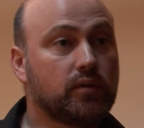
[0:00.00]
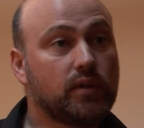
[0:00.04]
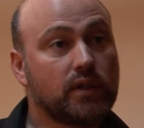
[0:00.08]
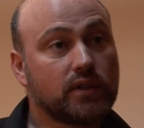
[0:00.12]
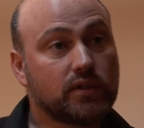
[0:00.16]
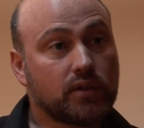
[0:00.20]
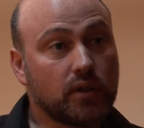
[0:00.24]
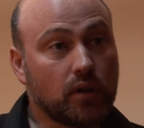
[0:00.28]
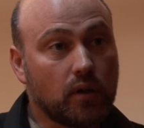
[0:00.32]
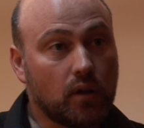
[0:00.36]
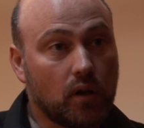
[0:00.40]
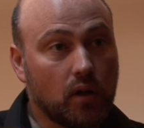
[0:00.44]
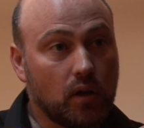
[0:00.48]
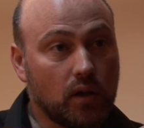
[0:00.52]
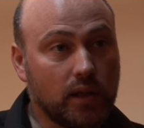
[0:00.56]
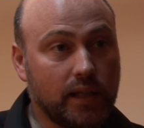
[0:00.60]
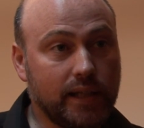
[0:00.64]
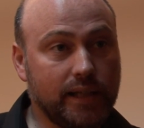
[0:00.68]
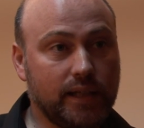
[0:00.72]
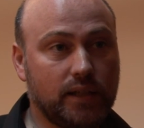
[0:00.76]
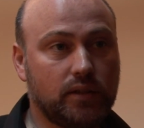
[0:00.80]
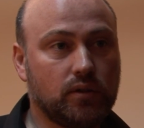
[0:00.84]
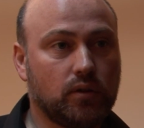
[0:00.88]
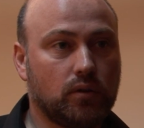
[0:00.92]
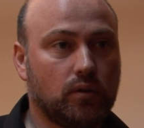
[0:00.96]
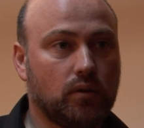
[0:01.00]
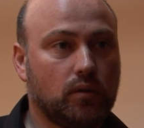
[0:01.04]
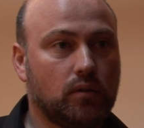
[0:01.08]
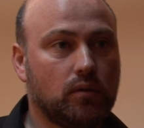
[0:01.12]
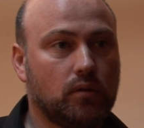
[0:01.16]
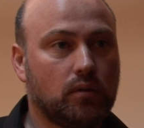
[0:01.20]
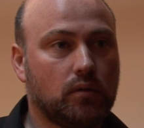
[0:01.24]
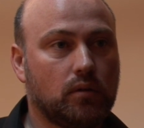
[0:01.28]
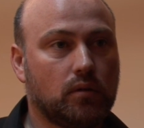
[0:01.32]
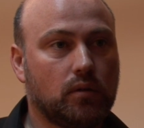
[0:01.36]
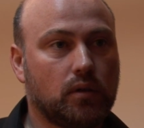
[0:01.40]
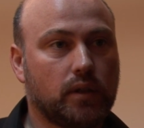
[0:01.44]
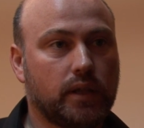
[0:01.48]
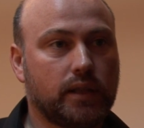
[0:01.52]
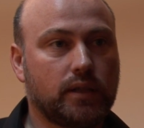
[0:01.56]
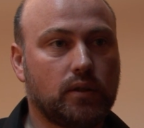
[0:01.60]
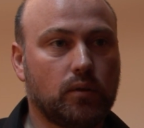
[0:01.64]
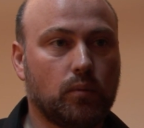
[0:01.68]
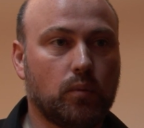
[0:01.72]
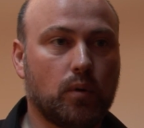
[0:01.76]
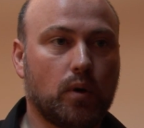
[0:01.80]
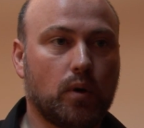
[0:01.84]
There's a leader in the